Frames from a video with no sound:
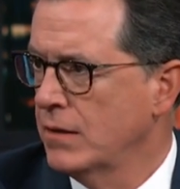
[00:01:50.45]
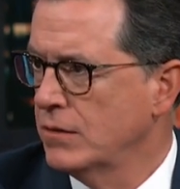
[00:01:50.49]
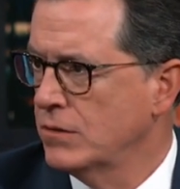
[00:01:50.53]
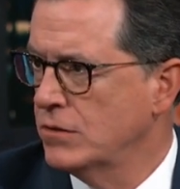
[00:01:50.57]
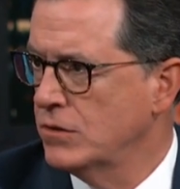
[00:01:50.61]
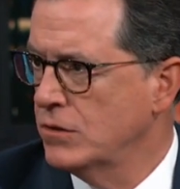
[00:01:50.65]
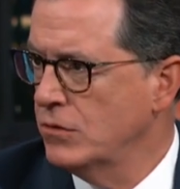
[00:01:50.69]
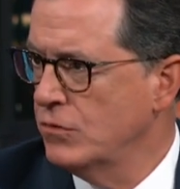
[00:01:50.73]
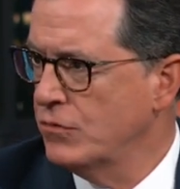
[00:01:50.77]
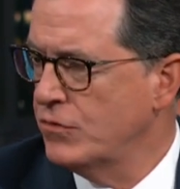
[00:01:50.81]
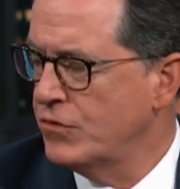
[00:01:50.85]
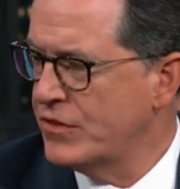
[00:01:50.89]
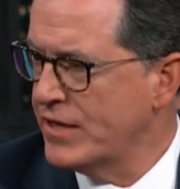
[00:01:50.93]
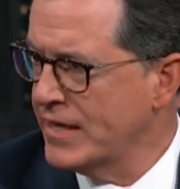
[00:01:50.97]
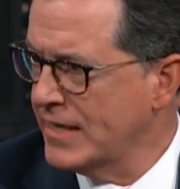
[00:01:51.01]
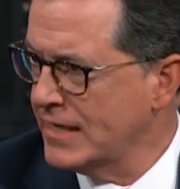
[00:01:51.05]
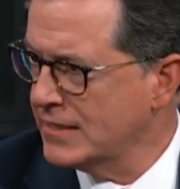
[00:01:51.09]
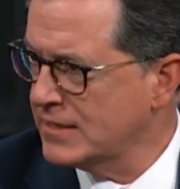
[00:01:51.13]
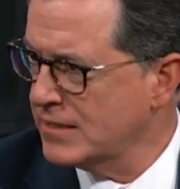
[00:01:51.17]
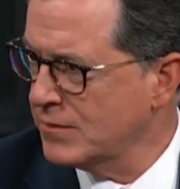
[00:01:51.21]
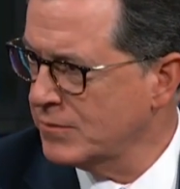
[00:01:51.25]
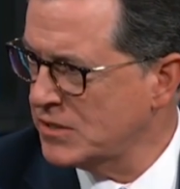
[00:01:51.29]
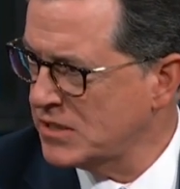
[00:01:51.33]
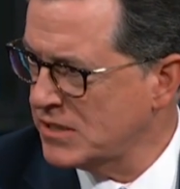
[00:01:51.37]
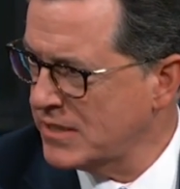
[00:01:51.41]
Do you think
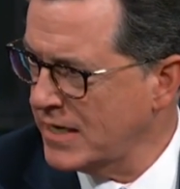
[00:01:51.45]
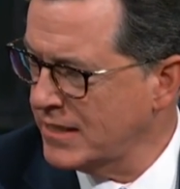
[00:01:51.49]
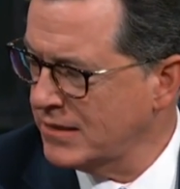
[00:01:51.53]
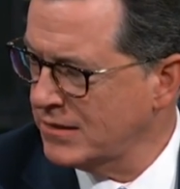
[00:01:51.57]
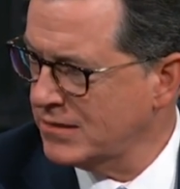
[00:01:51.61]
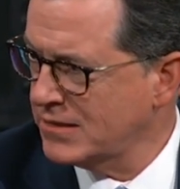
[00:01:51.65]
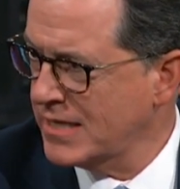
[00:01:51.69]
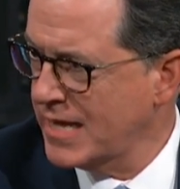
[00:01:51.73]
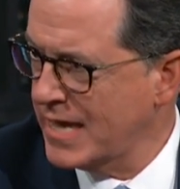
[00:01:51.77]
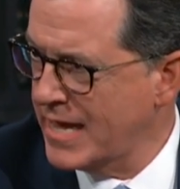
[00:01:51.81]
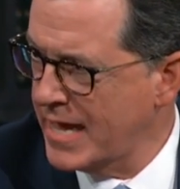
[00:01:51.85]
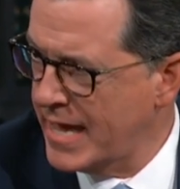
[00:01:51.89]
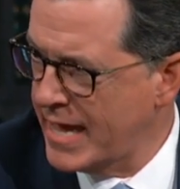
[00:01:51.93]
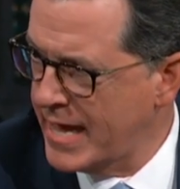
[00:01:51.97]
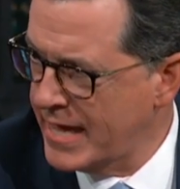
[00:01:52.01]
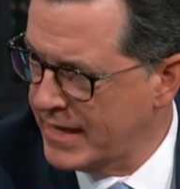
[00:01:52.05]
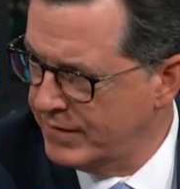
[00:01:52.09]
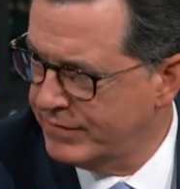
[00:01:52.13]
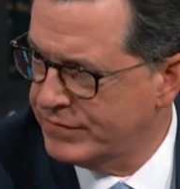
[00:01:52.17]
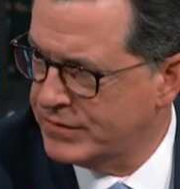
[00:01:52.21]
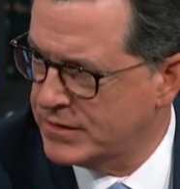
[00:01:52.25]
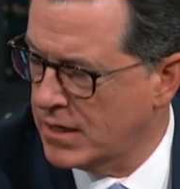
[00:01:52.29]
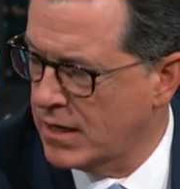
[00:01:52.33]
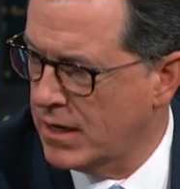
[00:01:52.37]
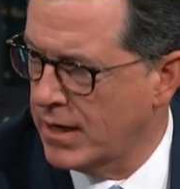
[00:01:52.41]
it's a mistake to say ahead
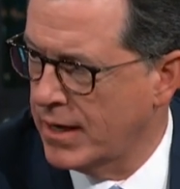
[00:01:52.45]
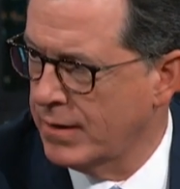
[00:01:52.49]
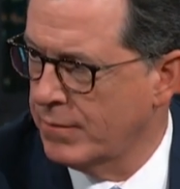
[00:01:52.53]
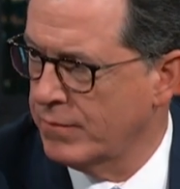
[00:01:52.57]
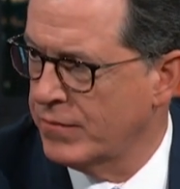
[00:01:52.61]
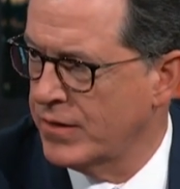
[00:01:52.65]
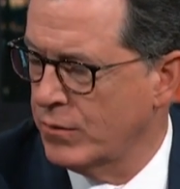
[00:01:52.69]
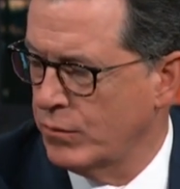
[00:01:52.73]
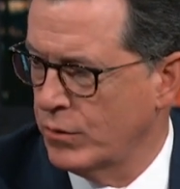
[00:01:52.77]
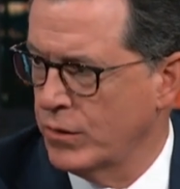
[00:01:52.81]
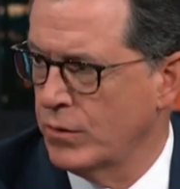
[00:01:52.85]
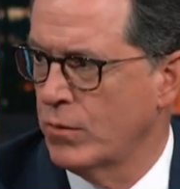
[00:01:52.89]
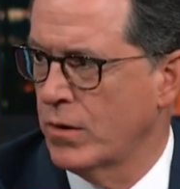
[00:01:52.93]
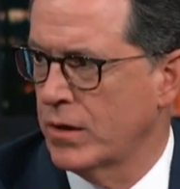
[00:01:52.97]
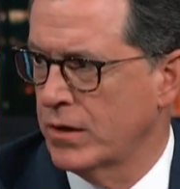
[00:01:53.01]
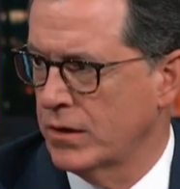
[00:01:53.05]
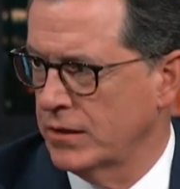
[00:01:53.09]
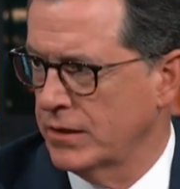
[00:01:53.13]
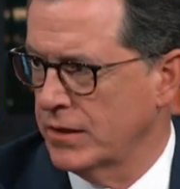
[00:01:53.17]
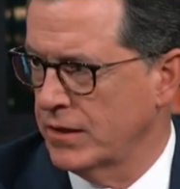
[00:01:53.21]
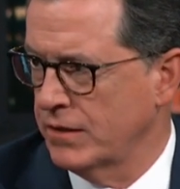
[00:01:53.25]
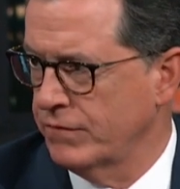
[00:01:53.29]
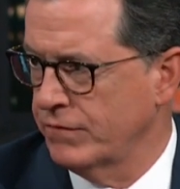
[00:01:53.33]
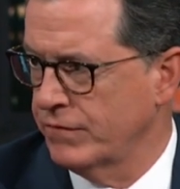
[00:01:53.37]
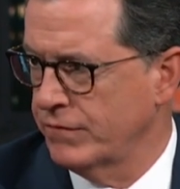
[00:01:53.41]
of time that we want to leave?